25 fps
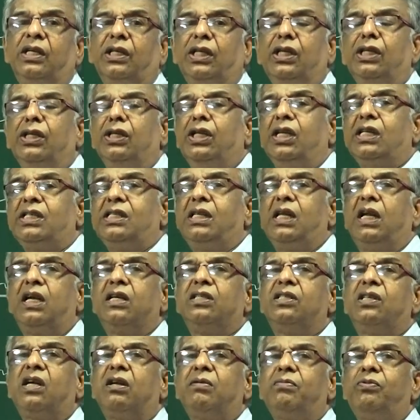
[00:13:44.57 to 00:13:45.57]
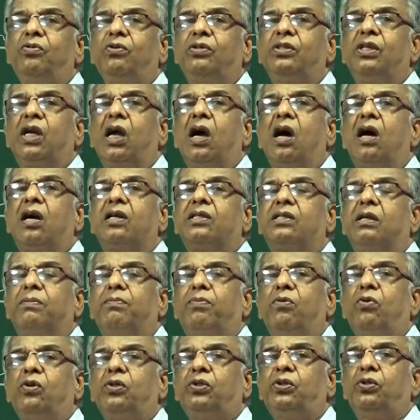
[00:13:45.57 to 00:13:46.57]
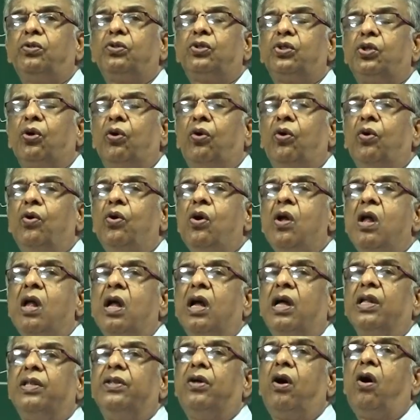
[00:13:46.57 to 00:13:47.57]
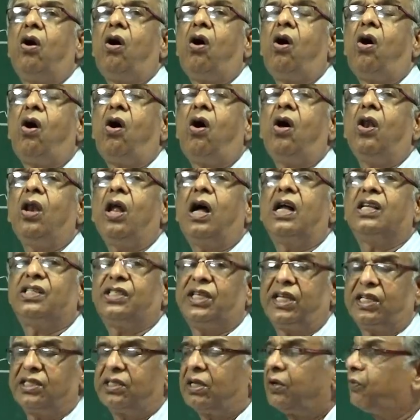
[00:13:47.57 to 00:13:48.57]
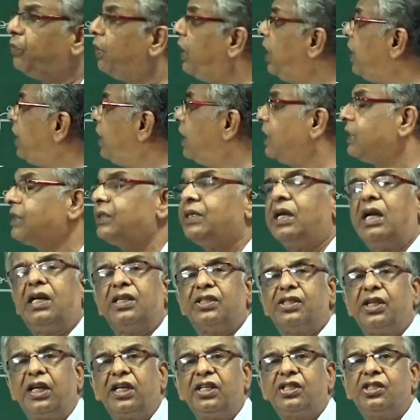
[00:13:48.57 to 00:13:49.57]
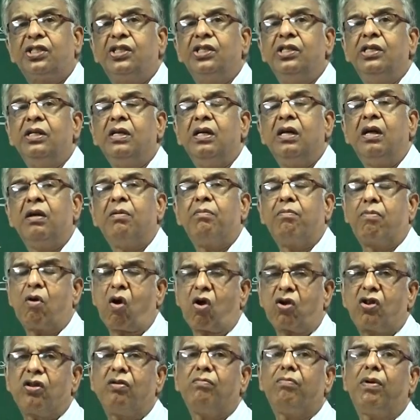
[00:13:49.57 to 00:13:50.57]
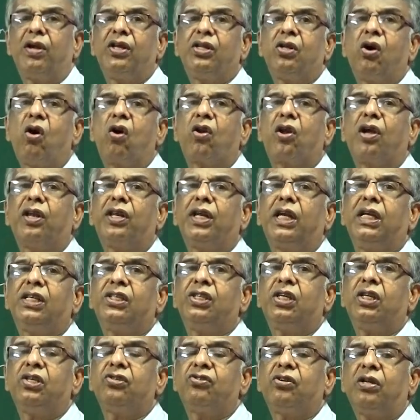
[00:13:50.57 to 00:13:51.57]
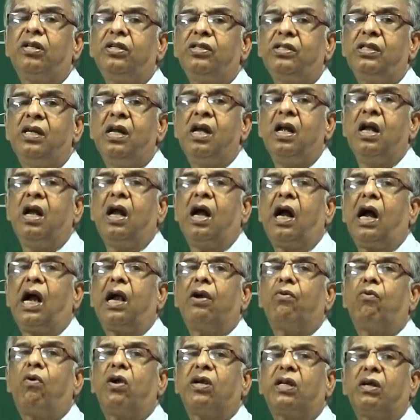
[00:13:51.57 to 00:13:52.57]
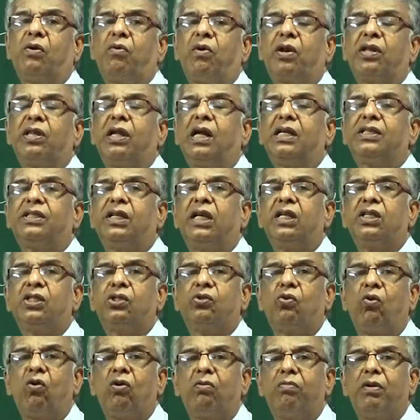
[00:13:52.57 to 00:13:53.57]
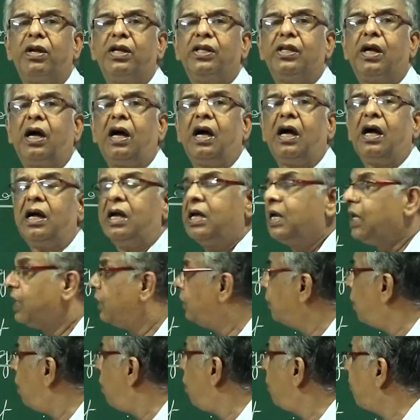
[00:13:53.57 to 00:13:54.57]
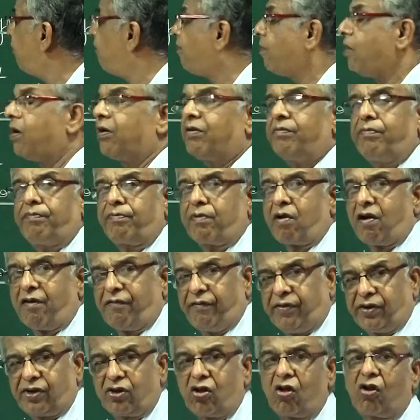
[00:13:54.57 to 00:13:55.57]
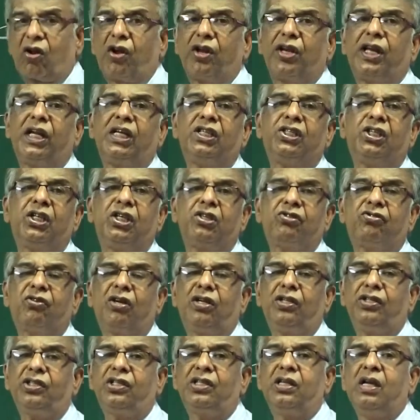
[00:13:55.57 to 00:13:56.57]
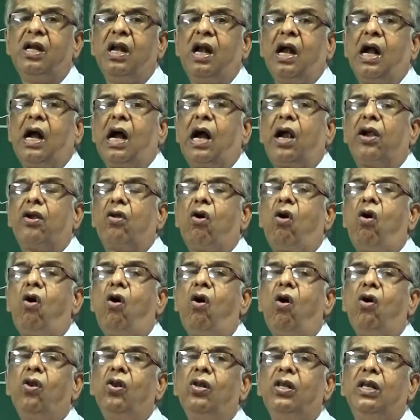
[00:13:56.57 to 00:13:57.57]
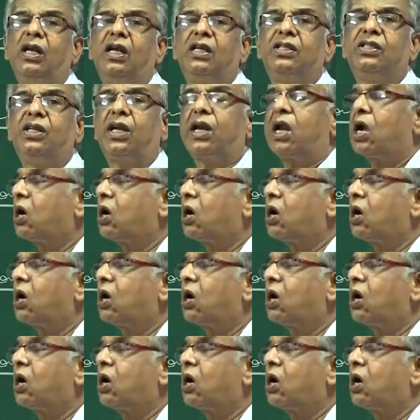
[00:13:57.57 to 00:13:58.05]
In this ledger book, they are supposed to show the all assets, the various assets brought in by the organizations and whatever the assets sold by the not-for-profit organizations, and all ledger